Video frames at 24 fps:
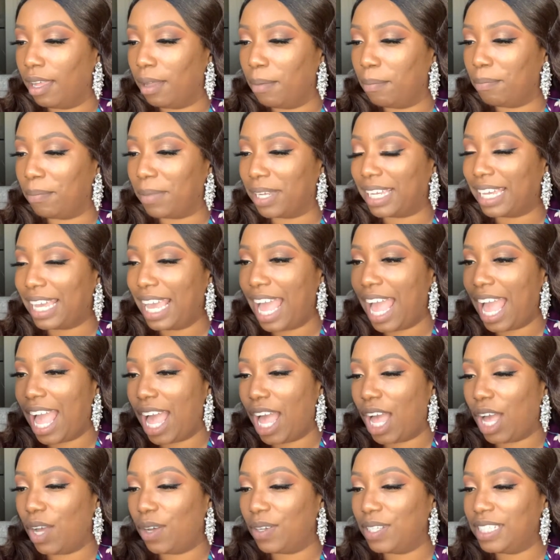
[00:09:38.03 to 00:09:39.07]

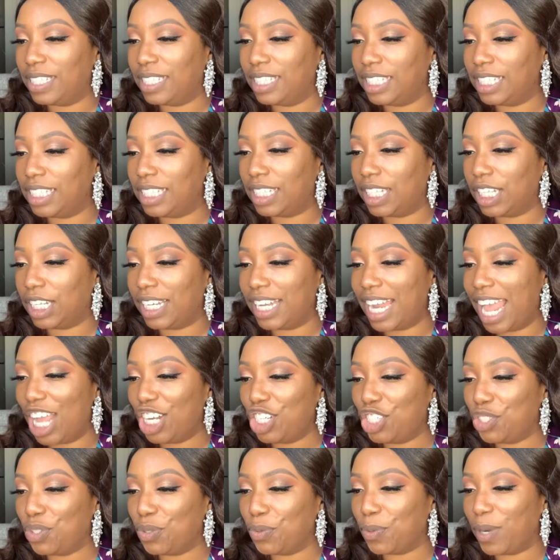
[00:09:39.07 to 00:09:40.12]
Macao. Is this the
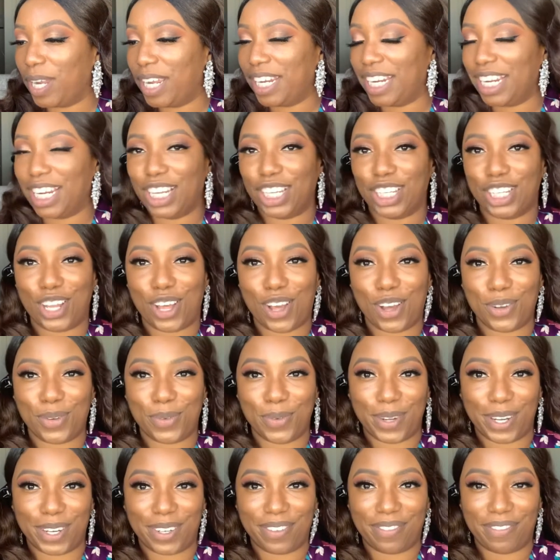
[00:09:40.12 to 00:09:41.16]
Natural Radiant
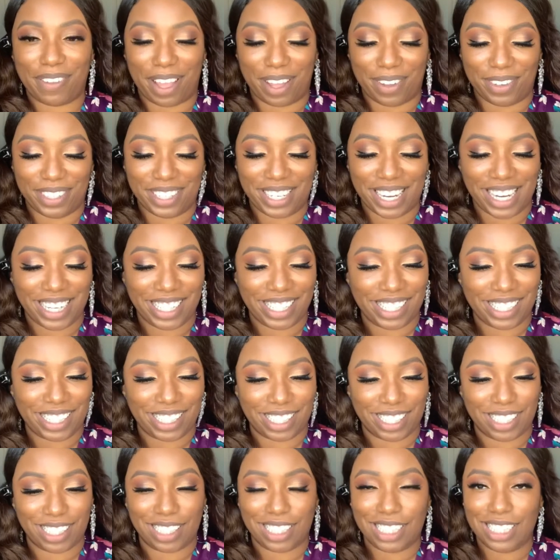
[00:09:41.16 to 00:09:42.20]
Longwear
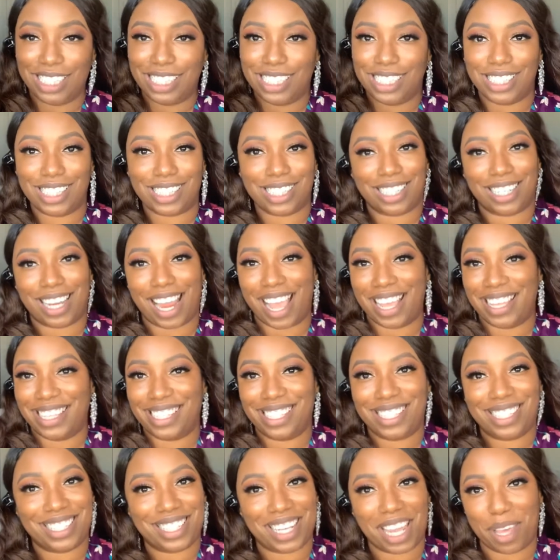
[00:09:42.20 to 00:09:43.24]
Foundation? This is a nice
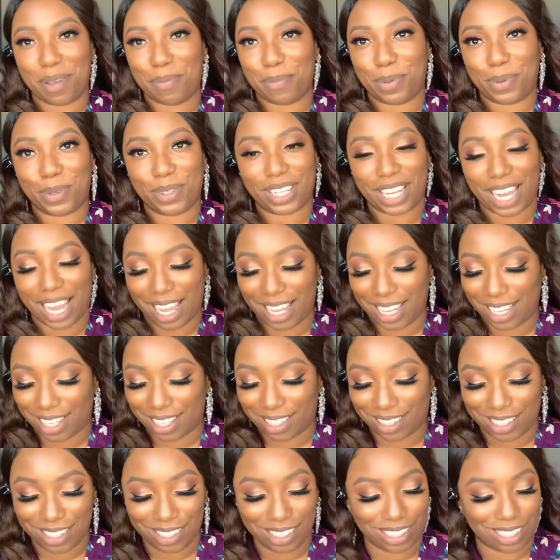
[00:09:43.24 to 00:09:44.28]
staple. Like,
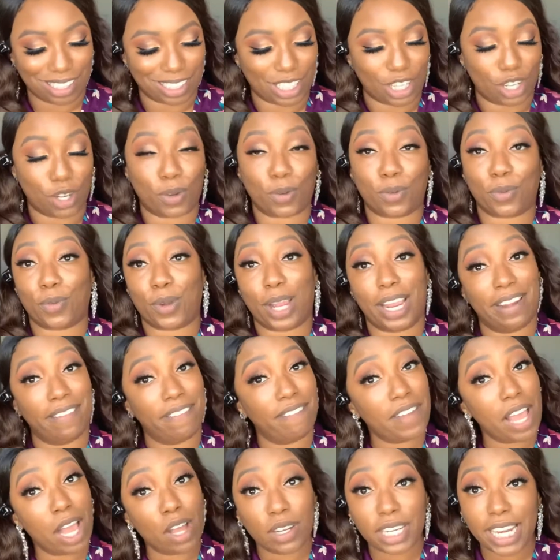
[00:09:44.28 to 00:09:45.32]
this is a great
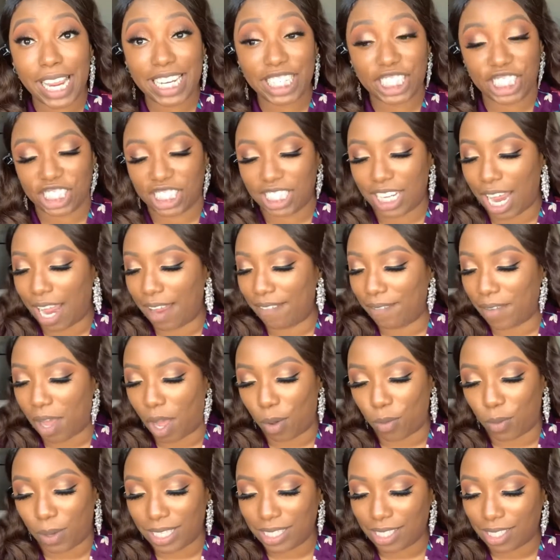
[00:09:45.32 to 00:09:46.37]
foundation. I've
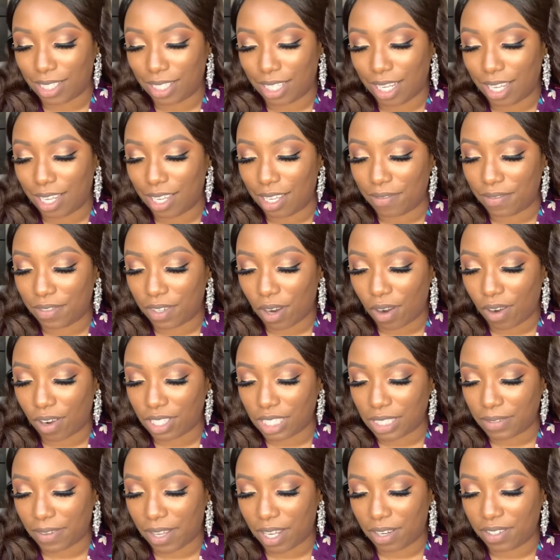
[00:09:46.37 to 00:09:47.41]
always loved NARS
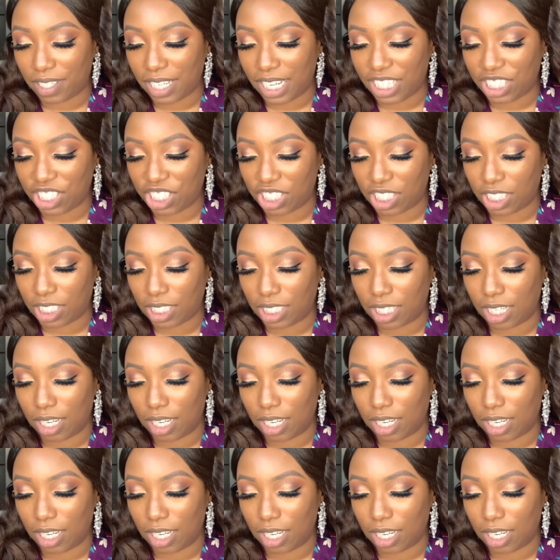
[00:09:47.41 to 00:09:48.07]
foundation.